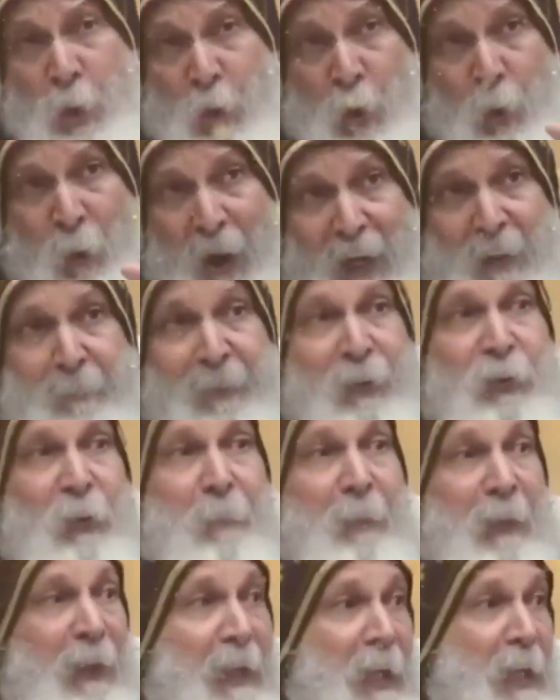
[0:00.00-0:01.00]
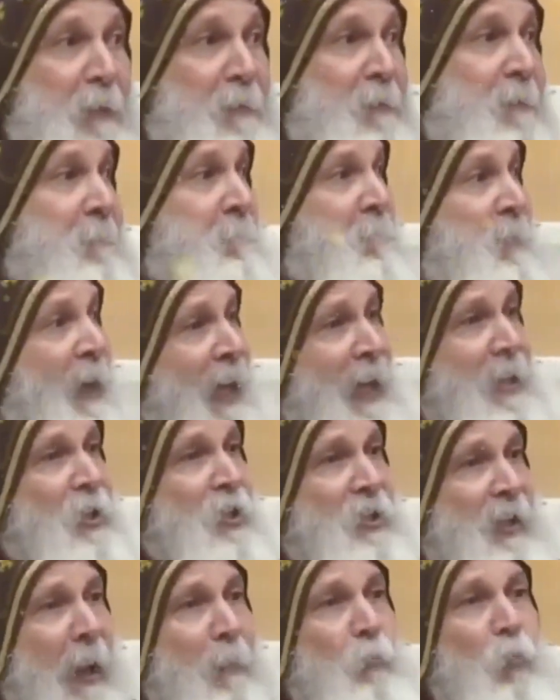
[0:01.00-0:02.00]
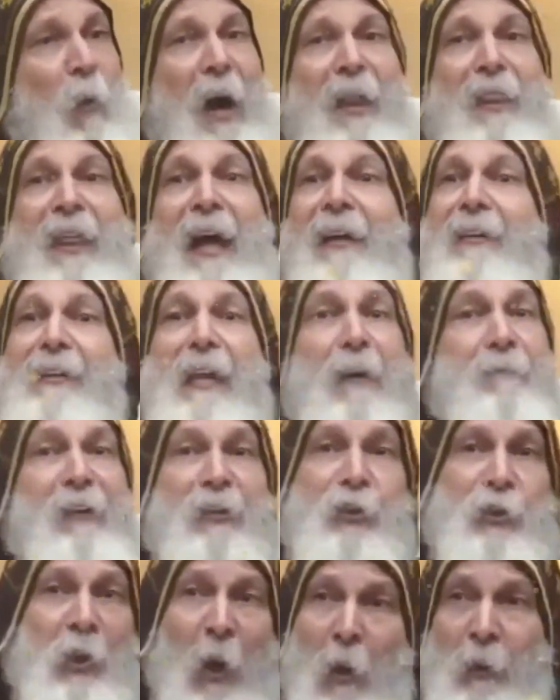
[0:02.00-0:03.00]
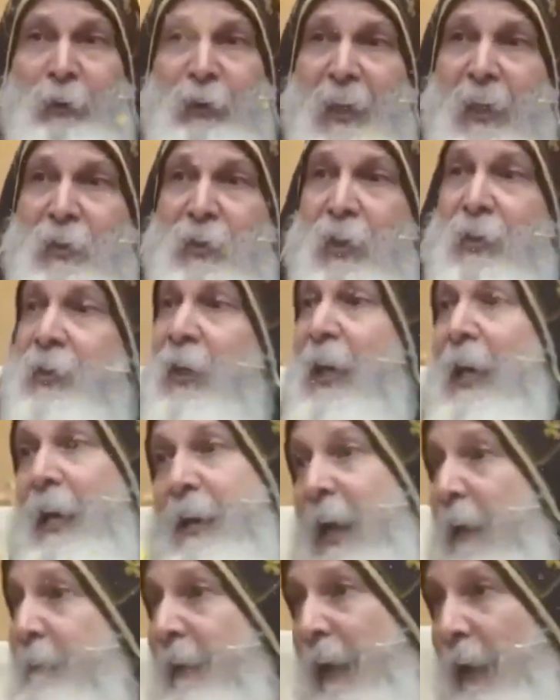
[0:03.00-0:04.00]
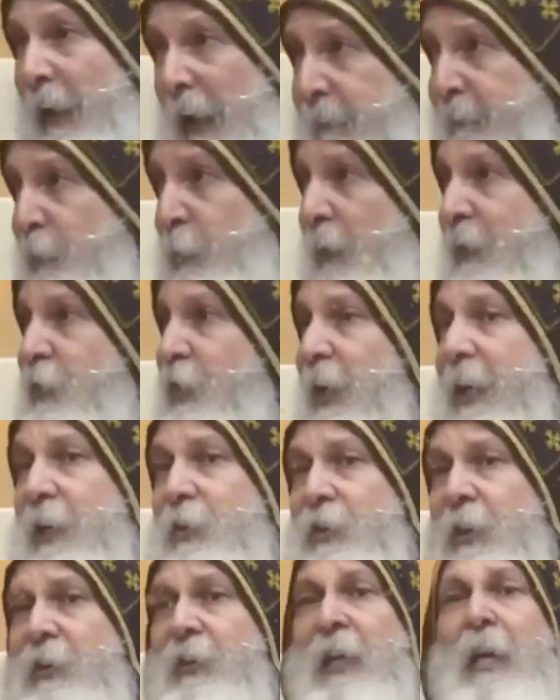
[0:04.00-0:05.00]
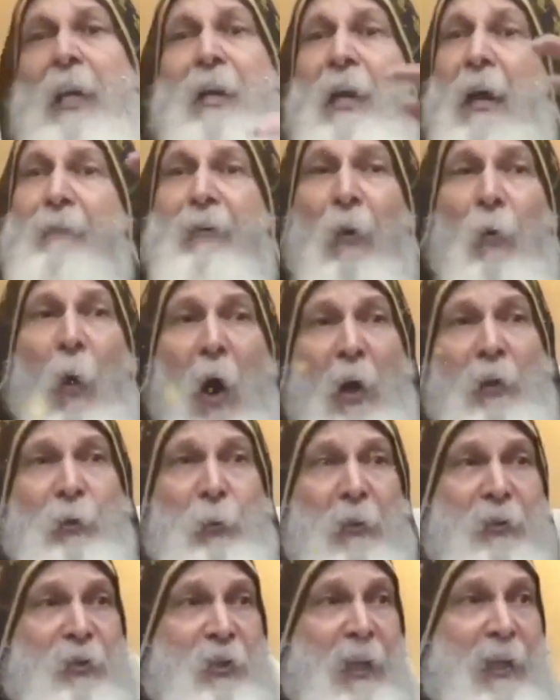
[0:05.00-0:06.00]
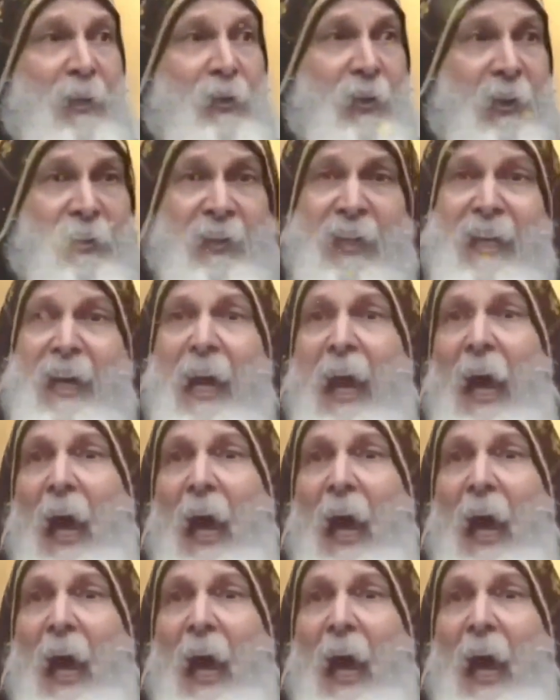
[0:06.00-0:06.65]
You want me to believe in someone that never saw Jesus, never lived with Jesus, never walked with Jesus,